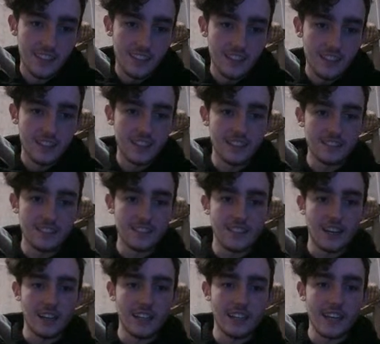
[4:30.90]
this
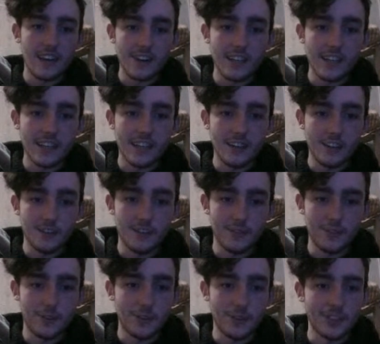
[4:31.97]
starting area here, if you
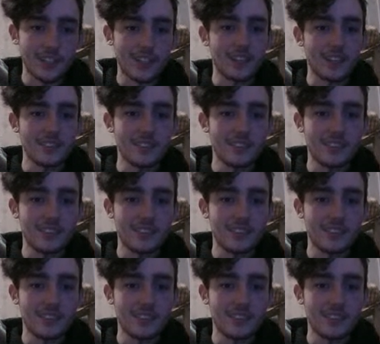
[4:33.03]
follow the cursor,